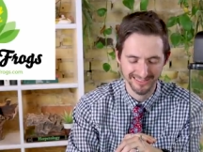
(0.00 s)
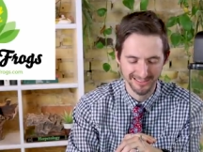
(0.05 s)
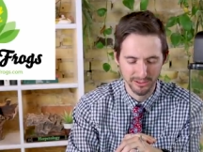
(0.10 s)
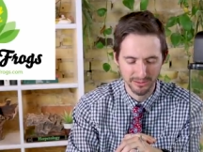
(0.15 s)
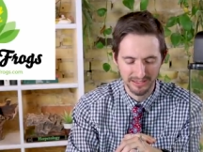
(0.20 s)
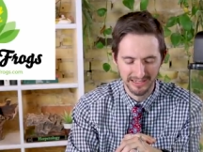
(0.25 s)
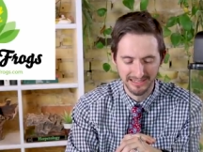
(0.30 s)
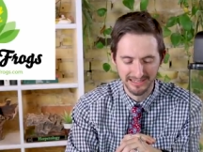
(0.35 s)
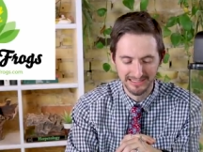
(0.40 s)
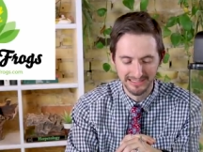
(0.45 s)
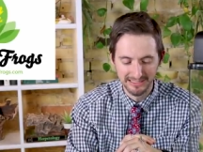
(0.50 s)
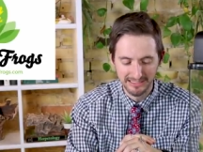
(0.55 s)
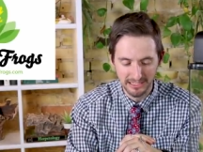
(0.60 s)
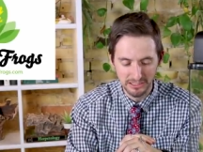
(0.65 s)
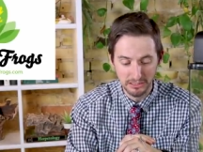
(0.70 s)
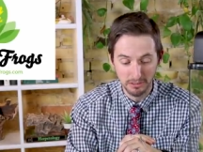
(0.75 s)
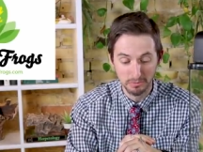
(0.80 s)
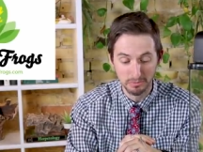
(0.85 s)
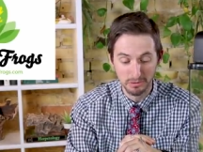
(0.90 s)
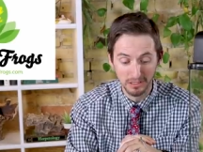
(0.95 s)
So it is
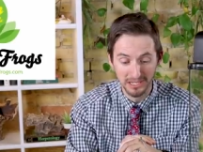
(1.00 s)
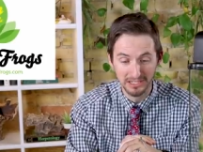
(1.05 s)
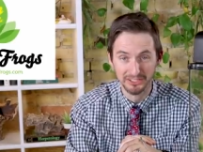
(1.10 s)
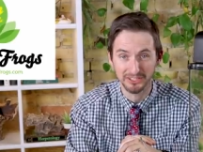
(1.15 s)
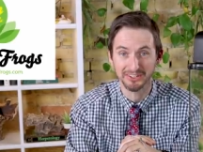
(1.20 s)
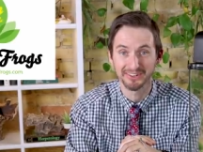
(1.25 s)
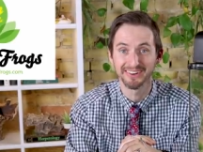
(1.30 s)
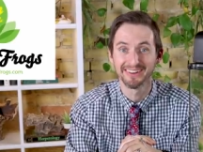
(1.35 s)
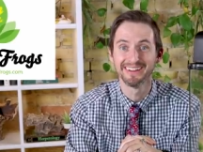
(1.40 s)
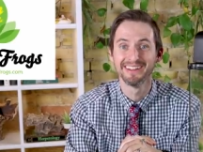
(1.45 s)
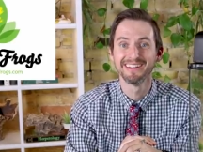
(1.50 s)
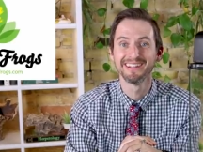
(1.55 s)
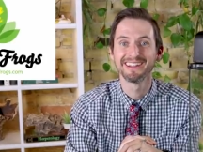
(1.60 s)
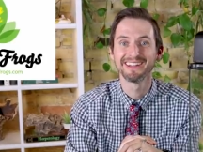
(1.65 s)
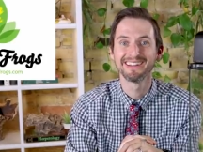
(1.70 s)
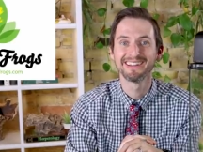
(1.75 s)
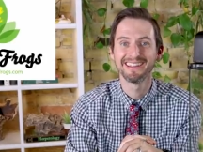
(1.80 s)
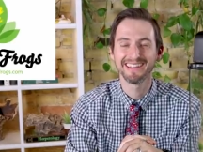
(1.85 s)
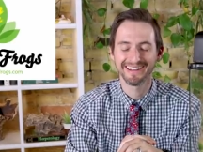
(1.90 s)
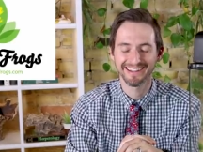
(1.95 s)
such a pleasure
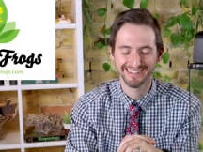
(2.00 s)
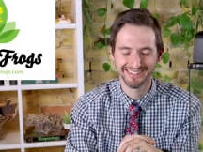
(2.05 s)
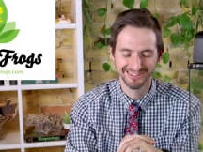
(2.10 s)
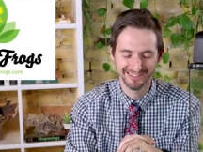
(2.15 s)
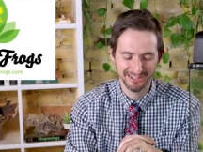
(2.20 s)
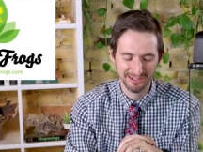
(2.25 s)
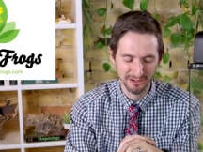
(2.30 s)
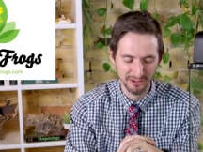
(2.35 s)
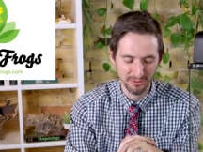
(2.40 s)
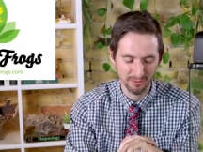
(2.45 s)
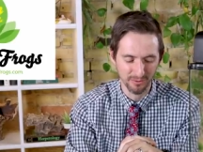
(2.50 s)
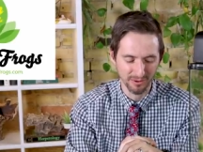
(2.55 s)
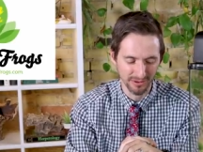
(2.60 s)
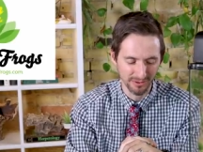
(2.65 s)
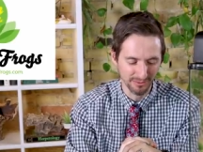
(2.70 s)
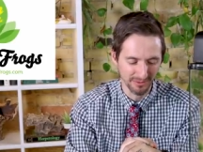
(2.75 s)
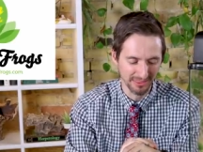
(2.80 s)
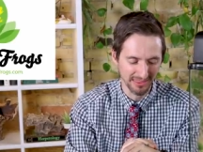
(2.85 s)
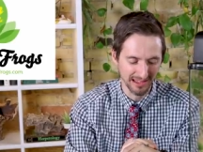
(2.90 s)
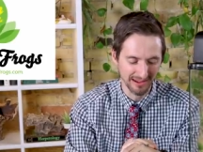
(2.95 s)
getting to
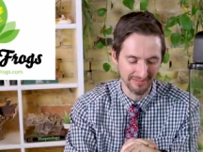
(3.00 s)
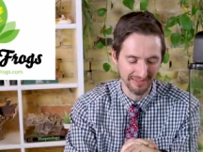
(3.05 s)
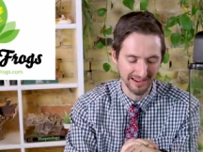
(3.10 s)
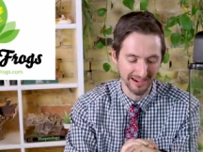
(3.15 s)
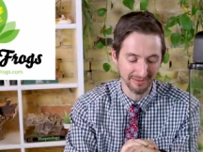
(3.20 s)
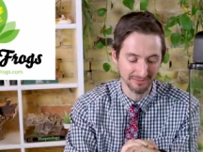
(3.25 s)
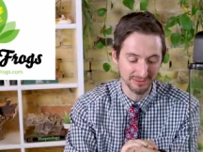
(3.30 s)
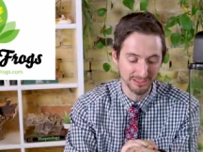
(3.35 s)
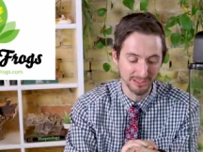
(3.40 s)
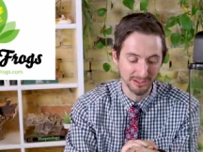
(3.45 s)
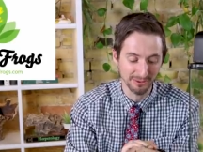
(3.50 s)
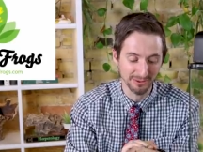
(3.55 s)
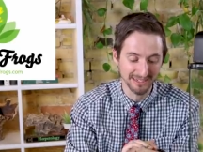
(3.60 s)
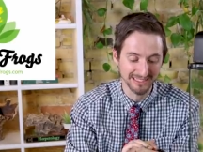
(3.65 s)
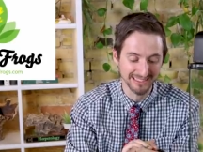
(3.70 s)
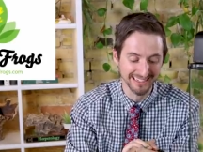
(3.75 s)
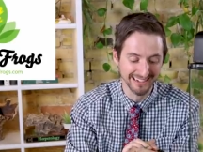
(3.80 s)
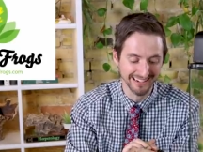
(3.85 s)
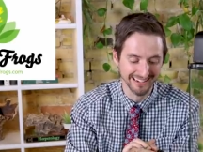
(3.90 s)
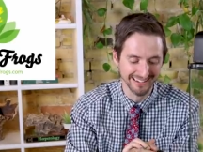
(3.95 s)
work with them and I'm so
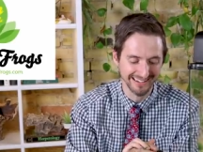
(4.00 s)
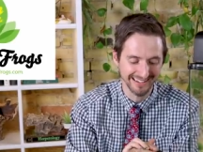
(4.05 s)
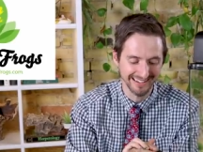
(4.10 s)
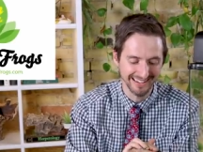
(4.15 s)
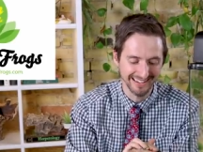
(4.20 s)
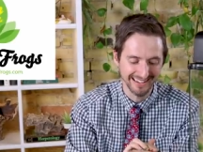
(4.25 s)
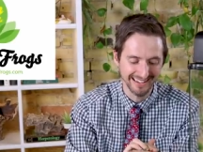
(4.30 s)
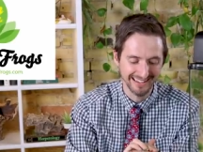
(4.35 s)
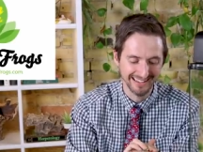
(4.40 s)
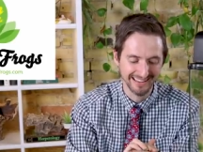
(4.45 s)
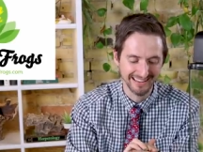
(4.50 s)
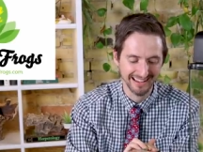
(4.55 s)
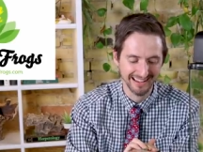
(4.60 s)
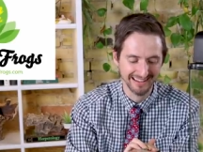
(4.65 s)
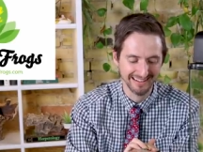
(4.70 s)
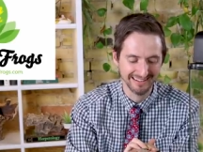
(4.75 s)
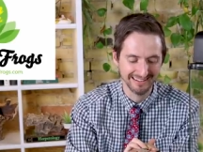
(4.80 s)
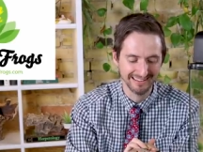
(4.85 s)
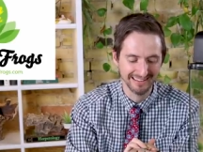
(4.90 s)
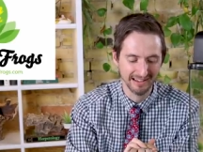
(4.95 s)
excited
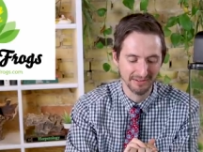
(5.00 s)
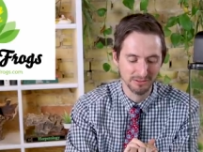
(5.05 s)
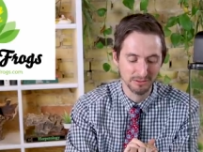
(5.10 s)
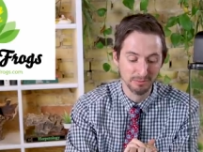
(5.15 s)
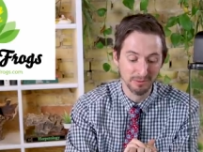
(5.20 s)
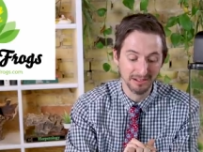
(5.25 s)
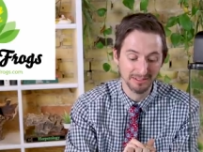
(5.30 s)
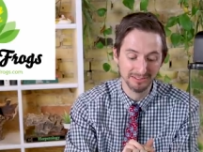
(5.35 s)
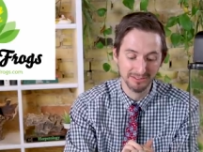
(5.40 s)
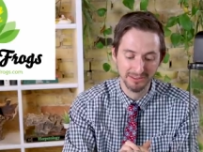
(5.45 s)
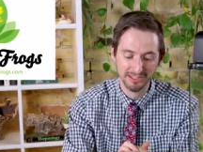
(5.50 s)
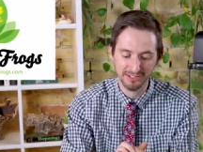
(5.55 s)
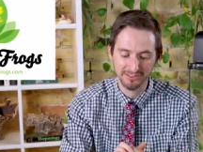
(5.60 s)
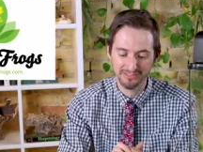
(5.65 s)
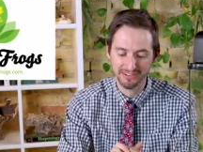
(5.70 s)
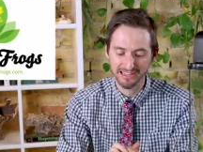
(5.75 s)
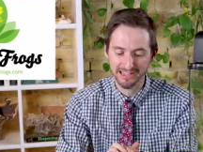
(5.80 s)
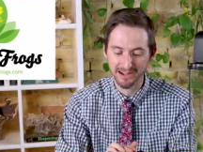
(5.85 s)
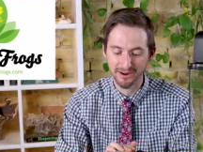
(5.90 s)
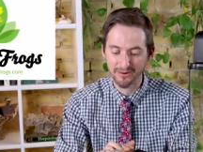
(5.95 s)
that they've sponsored this
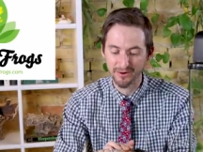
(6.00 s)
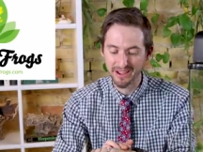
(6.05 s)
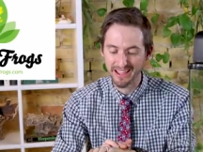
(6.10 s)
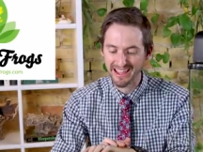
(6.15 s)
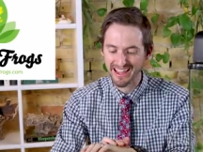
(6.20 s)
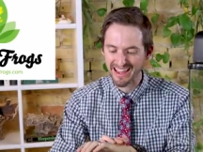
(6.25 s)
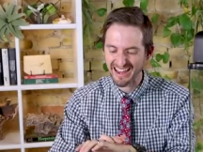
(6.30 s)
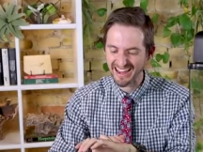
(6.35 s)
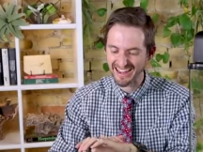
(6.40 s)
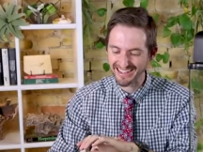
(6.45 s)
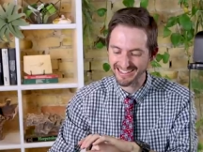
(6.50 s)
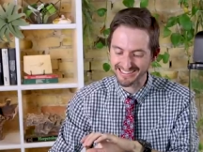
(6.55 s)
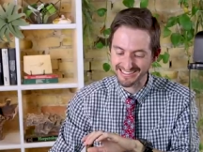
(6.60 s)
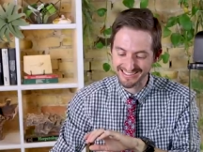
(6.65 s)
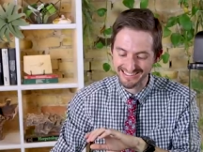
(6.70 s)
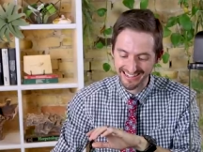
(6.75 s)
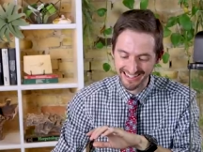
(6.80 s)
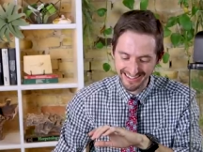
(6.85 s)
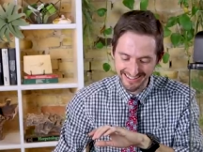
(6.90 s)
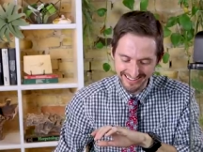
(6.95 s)
video and
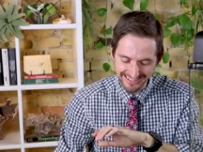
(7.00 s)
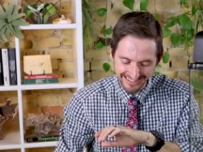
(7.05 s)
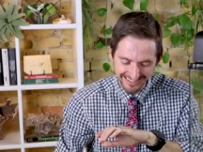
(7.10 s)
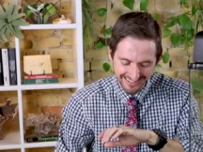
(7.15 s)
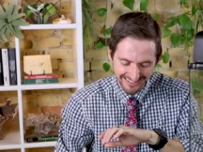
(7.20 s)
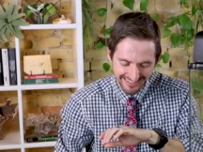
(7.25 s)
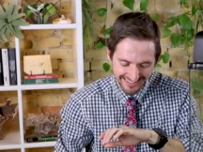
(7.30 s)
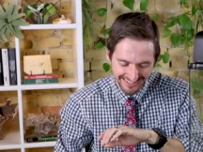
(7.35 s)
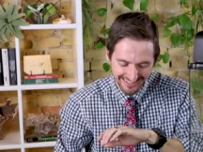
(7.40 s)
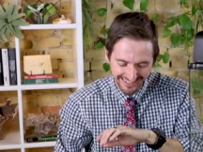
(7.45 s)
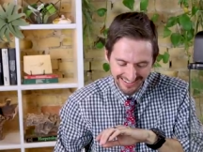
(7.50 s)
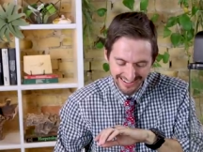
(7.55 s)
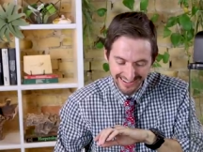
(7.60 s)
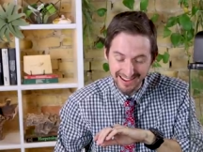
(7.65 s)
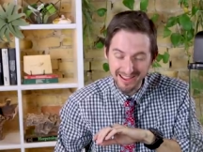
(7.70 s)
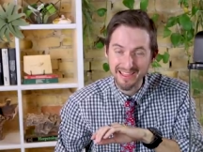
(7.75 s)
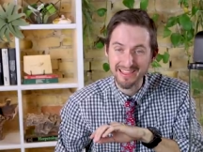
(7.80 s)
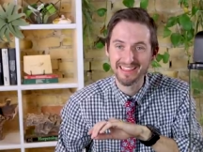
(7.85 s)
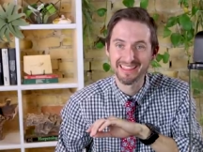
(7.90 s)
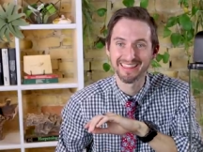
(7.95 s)
sent
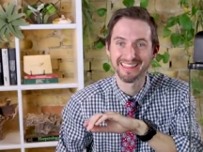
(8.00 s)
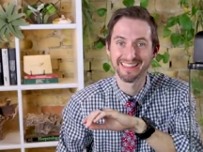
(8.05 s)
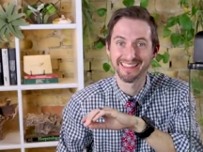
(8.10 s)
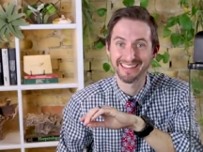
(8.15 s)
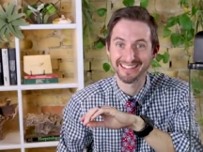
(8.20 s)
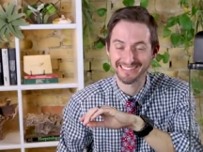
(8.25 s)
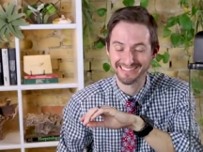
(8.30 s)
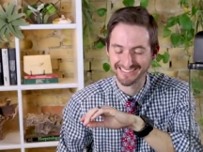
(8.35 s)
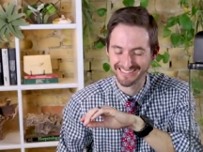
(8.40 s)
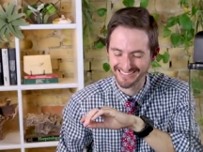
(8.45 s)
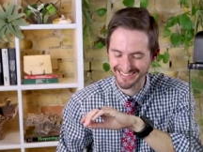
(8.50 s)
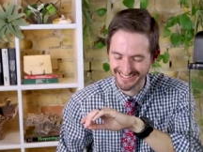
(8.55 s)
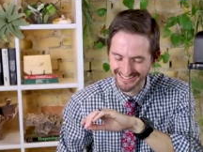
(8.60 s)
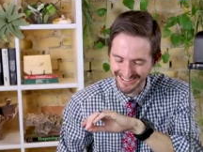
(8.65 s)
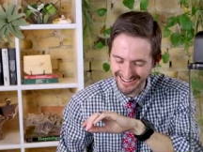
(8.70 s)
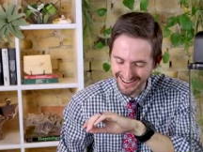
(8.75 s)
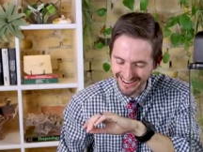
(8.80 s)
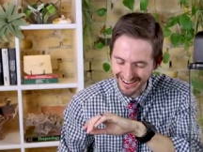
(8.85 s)
this,